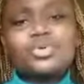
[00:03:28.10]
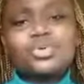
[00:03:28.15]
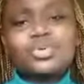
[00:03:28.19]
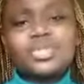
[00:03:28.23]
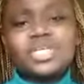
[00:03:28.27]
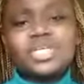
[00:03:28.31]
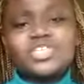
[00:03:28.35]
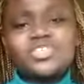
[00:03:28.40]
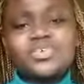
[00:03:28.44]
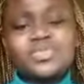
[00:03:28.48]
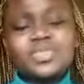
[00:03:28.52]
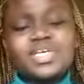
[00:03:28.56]
with
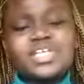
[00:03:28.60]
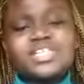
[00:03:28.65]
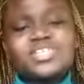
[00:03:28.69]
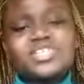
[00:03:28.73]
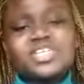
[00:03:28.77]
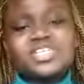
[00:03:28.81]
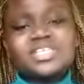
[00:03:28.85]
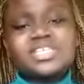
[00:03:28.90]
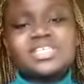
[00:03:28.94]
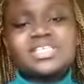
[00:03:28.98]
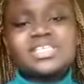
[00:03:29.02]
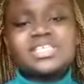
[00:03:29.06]
the
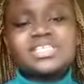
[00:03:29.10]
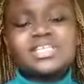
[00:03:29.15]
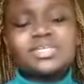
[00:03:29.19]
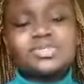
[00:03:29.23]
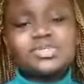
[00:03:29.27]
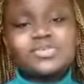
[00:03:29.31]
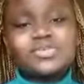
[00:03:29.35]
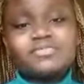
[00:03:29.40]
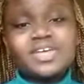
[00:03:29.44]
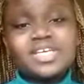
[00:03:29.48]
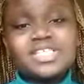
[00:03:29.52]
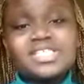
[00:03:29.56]
injustices that we
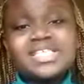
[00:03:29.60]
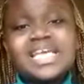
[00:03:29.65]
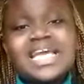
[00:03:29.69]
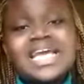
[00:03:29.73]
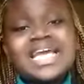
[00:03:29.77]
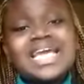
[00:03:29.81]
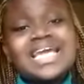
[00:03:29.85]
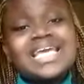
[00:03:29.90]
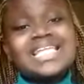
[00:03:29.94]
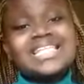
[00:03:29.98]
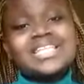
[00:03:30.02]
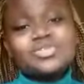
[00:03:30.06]
face.
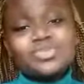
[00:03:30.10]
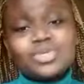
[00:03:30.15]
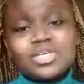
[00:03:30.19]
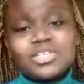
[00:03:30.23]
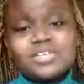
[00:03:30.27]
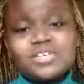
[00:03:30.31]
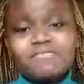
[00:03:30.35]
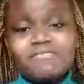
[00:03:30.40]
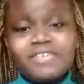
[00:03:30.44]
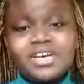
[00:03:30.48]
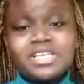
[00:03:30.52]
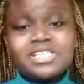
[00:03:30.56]
In the
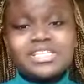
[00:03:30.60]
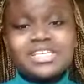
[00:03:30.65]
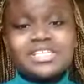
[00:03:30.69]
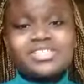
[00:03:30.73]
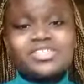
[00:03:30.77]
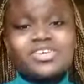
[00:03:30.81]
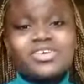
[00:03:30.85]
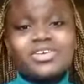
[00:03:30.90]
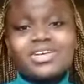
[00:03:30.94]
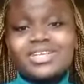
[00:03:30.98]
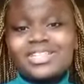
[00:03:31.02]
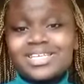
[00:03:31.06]
21st
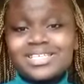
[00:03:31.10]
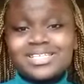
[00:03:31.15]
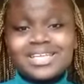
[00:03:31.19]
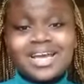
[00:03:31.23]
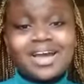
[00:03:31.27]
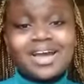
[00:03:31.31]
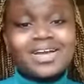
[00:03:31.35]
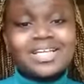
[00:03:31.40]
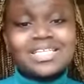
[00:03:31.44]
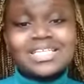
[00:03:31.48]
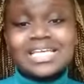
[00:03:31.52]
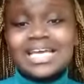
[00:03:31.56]
century, in this
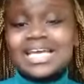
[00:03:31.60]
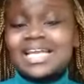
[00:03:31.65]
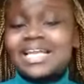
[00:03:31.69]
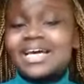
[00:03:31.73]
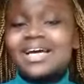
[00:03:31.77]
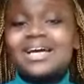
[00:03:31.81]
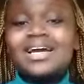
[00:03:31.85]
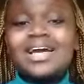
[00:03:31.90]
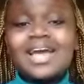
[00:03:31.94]
current era,